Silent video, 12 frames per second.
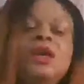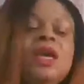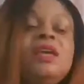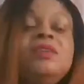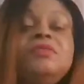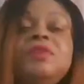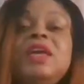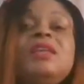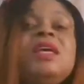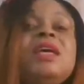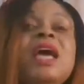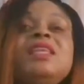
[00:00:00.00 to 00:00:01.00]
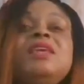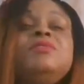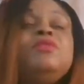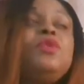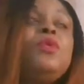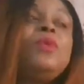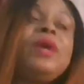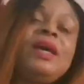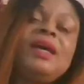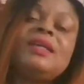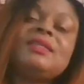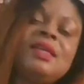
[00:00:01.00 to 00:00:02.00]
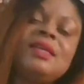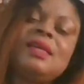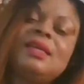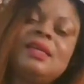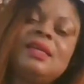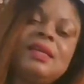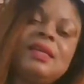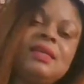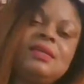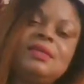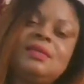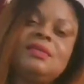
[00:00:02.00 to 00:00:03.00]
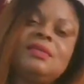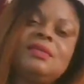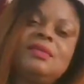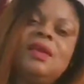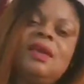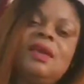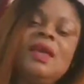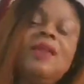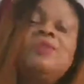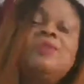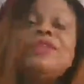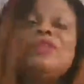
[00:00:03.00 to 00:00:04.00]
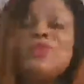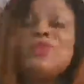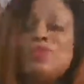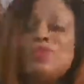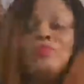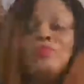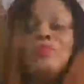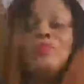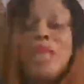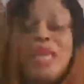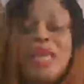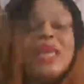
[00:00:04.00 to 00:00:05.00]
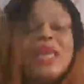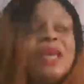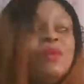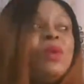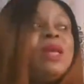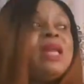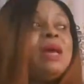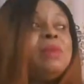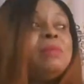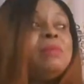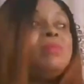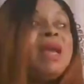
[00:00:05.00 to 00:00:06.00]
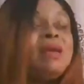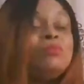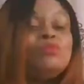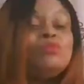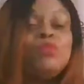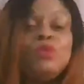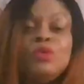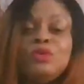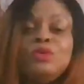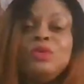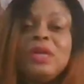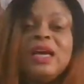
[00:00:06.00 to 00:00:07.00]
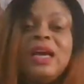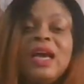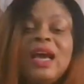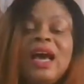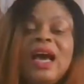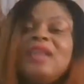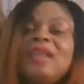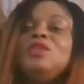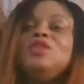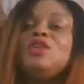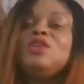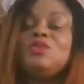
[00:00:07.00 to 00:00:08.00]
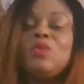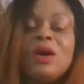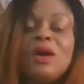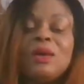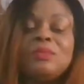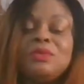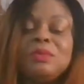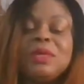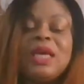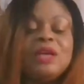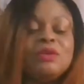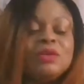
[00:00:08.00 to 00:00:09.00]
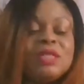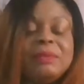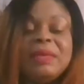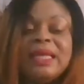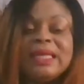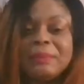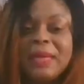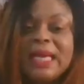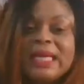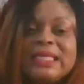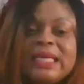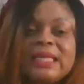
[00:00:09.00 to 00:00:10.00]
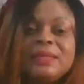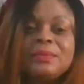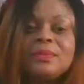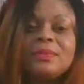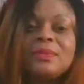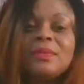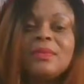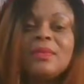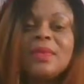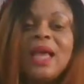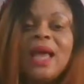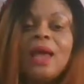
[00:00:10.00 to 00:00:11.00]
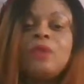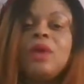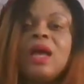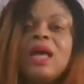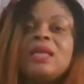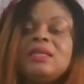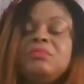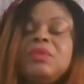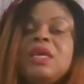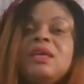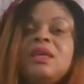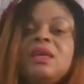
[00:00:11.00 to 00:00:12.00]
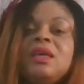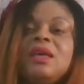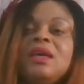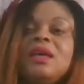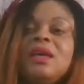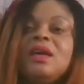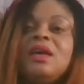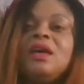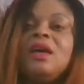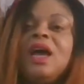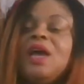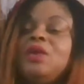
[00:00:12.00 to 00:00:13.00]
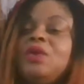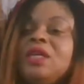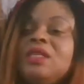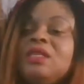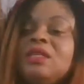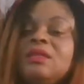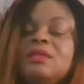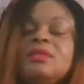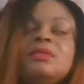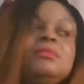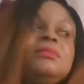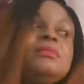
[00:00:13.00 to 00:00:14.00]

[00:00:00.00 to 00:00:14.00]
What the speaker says: Okay? I didn't even know why I answered that lady. If it is me, when I'm in my mood, and you just walk up to me and you see me that I'm eating, and you're asking me, are you eating?